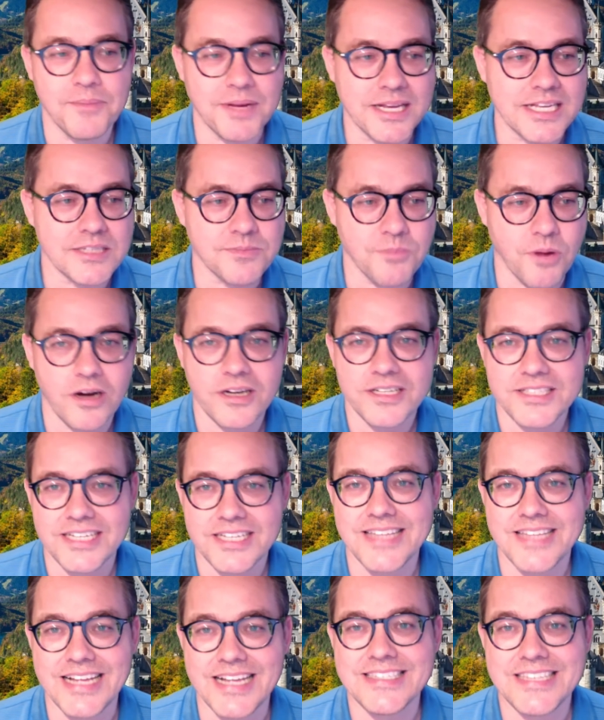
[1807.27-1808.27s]
because Mark
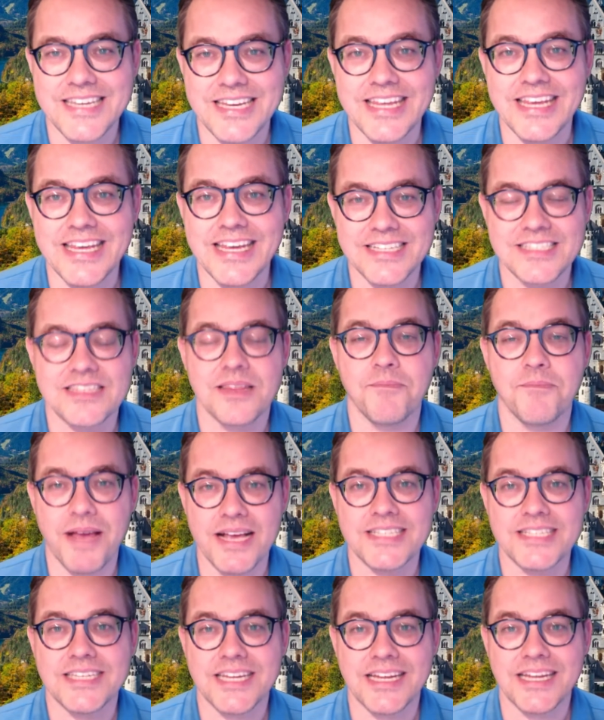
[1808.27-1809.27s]
says that city is the
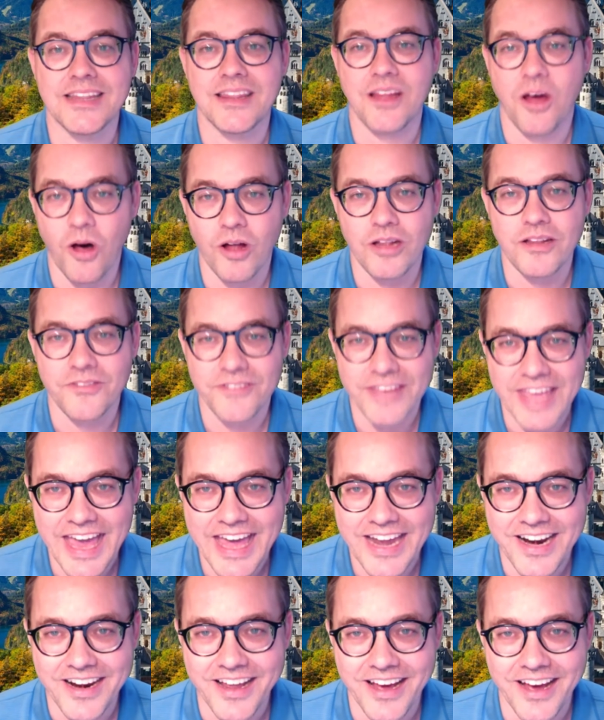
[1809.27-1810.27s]
best in all of
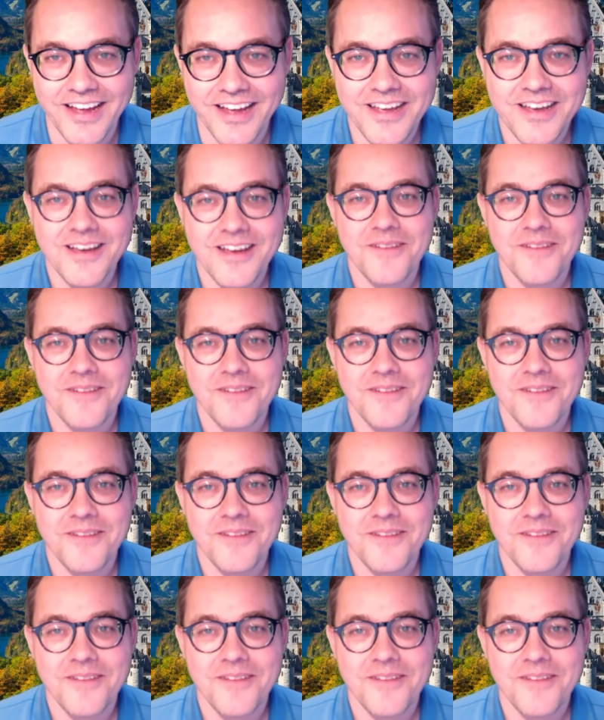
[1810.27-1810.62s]
Canada,